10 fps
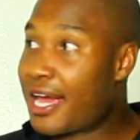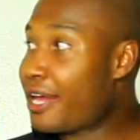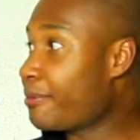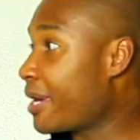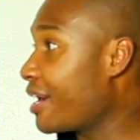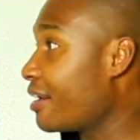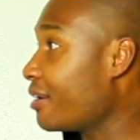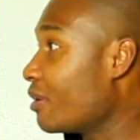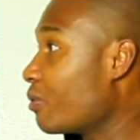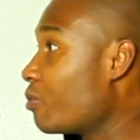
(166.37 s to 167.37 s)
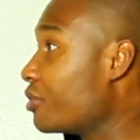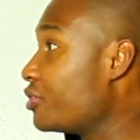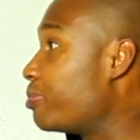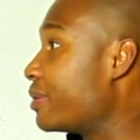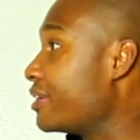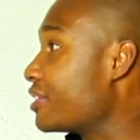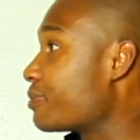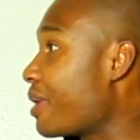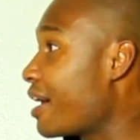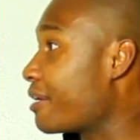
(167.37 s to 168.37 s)
Hey man, what'd you put in
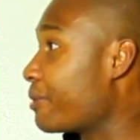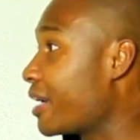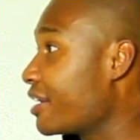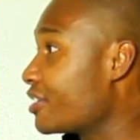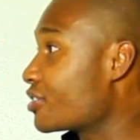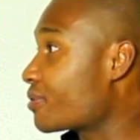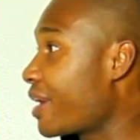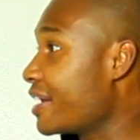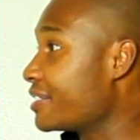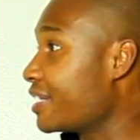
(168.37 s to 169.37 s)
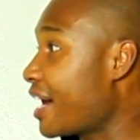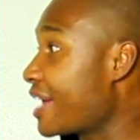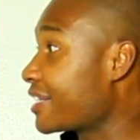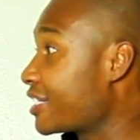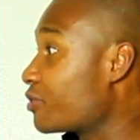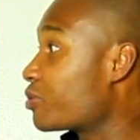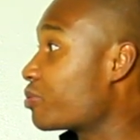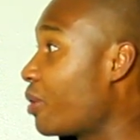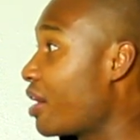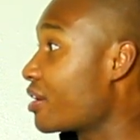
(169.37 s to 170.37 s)
this wine, man? This is crazy. I thought this
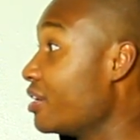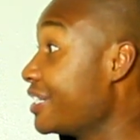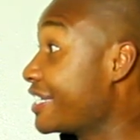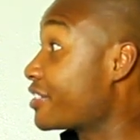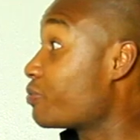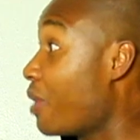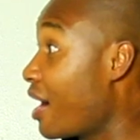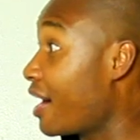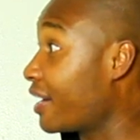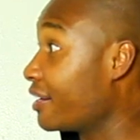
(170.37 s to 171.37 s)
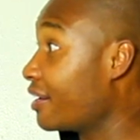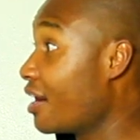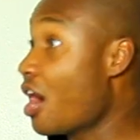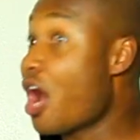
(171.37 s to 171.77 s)
was water. This is wine?